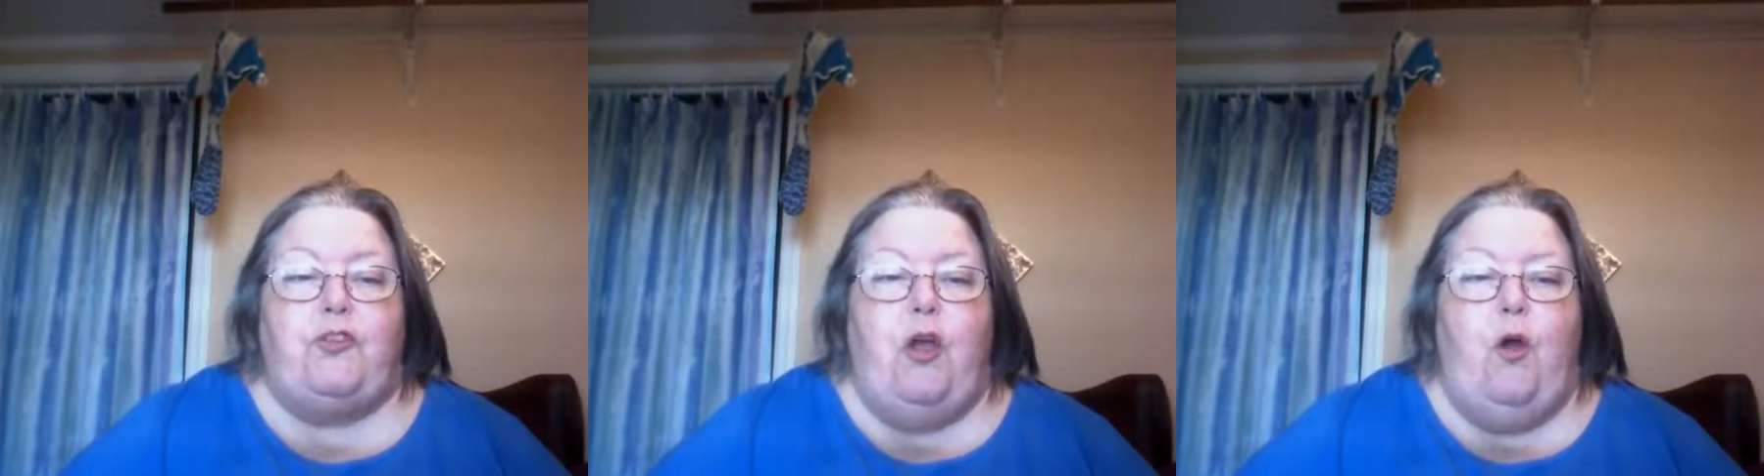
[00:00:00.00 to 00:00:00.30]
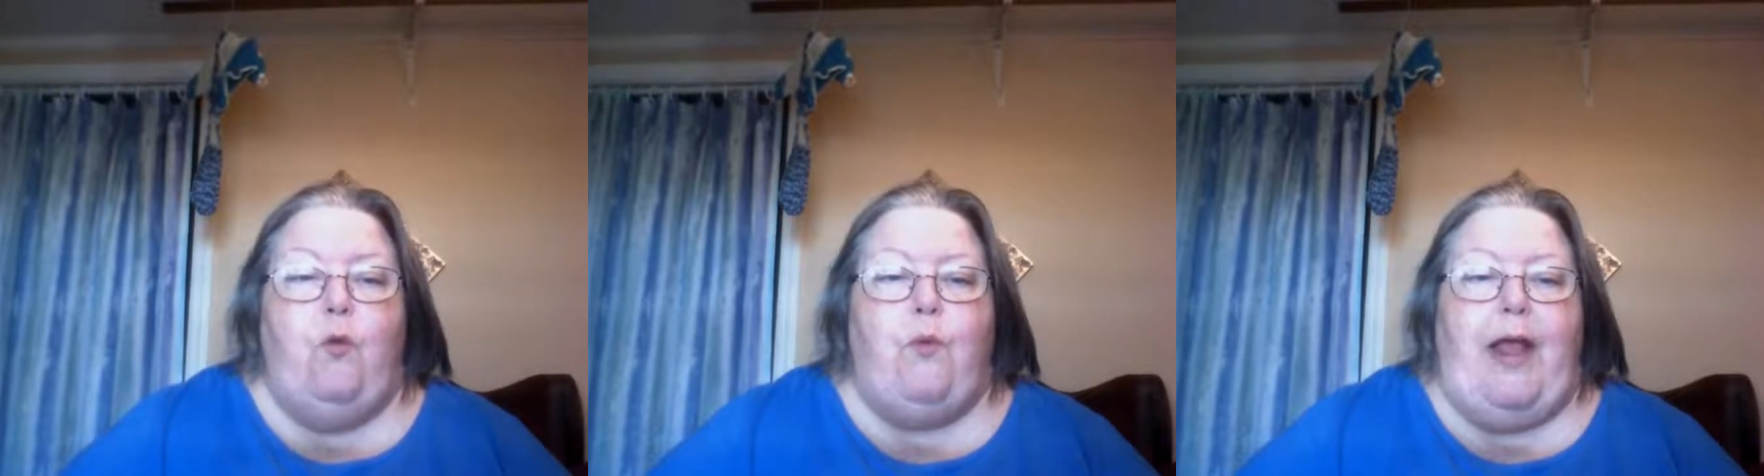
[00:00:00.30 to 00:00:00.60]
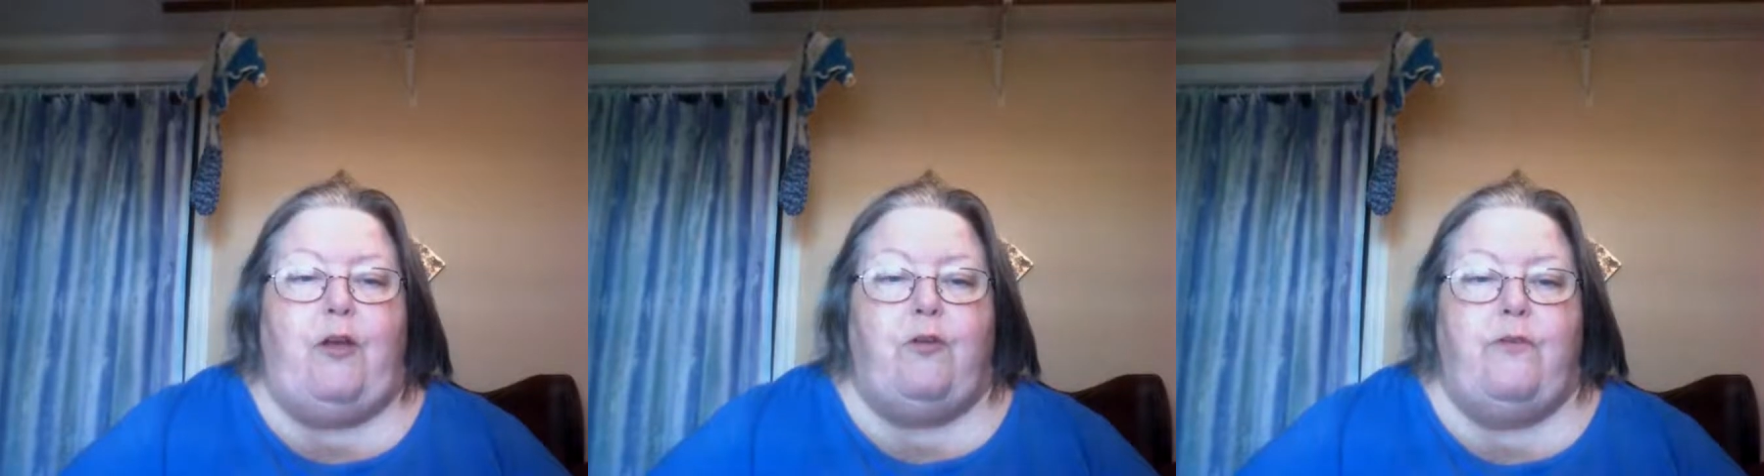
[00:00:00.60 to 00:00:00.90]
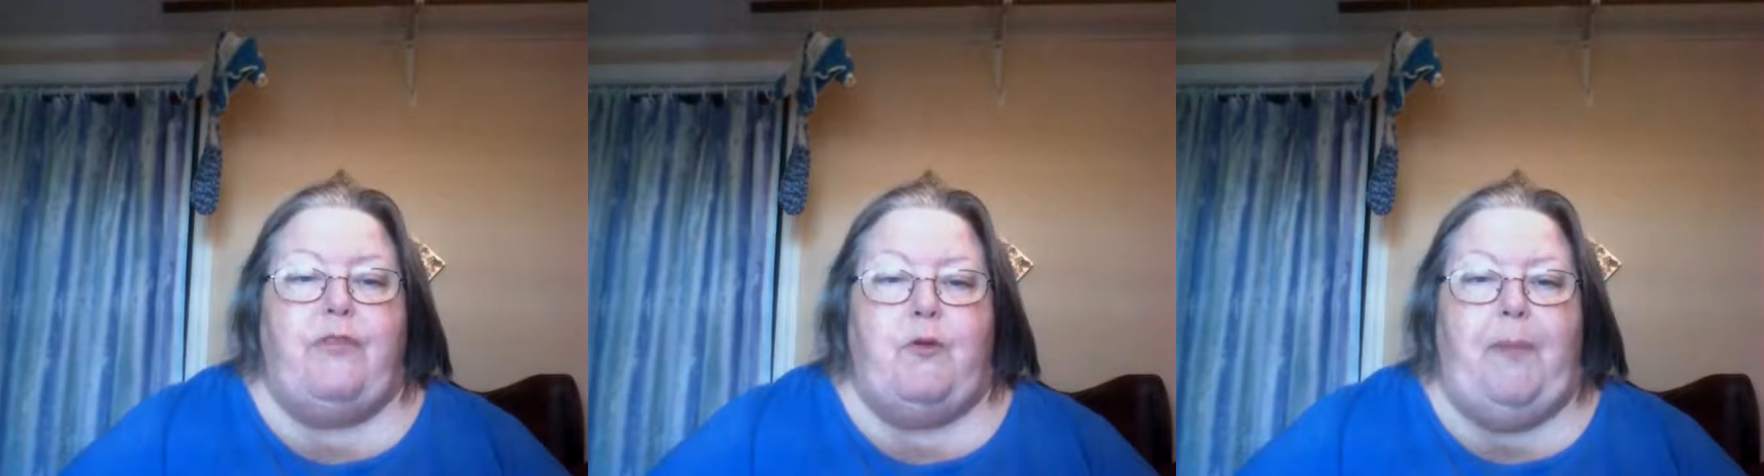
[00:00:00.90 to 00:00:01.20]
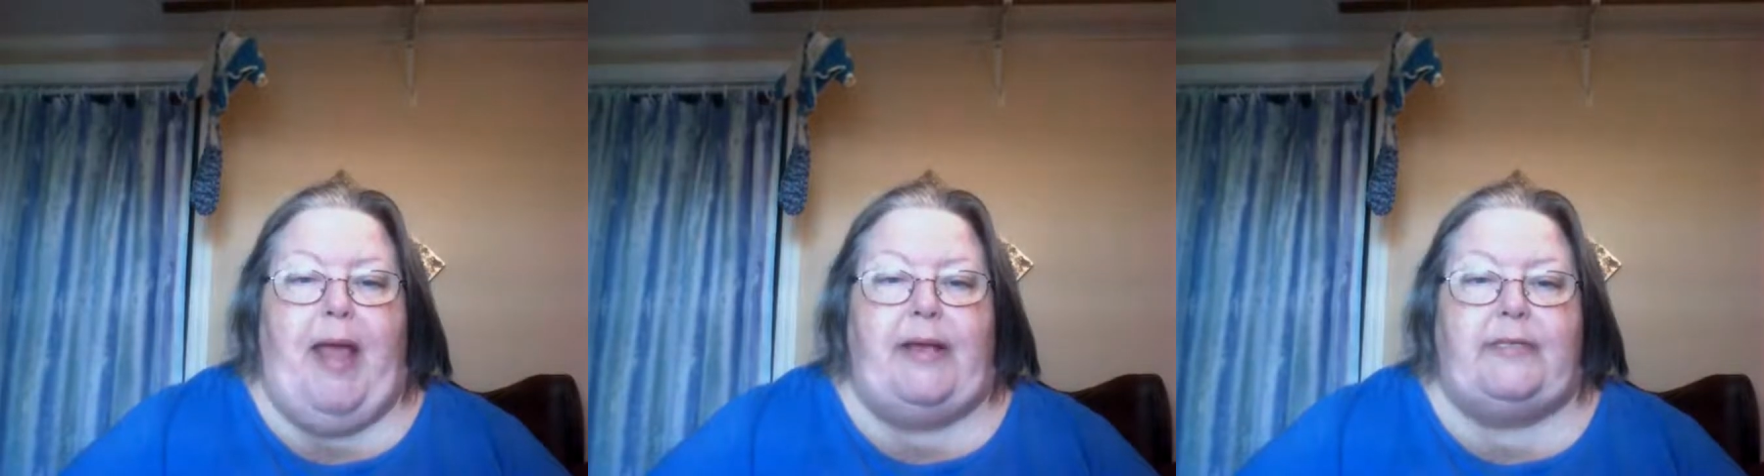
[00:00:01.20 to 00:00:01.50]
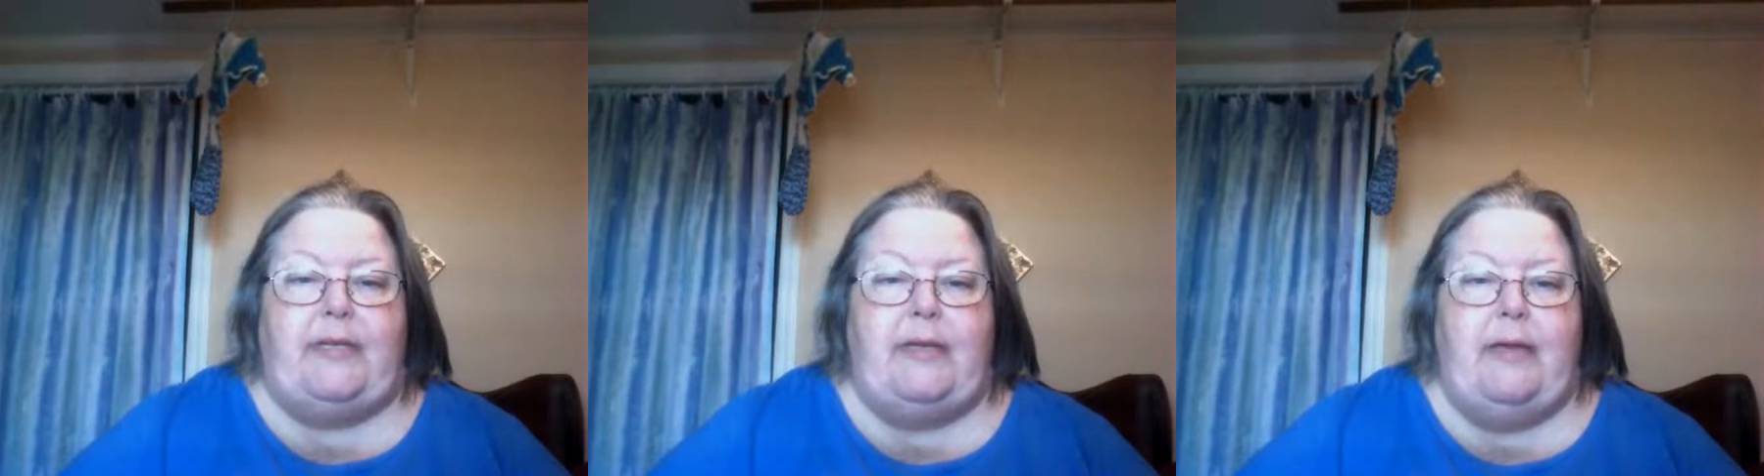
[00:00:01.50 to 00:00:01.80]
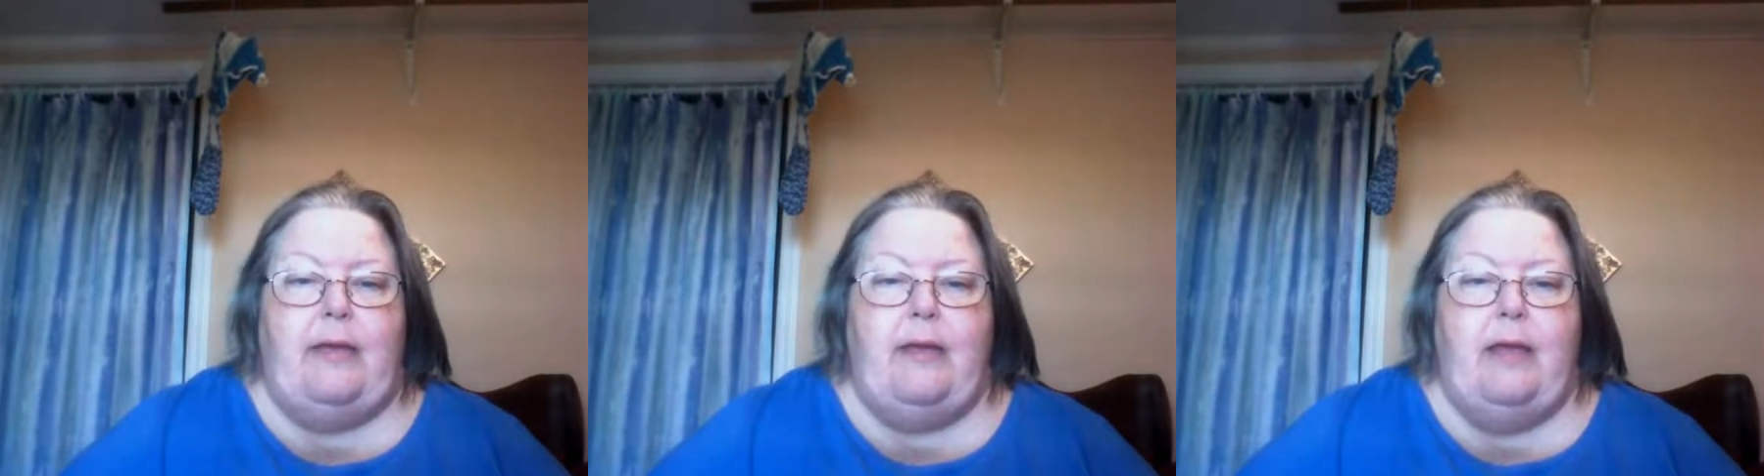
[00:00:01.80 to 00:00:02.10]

no record of their passing.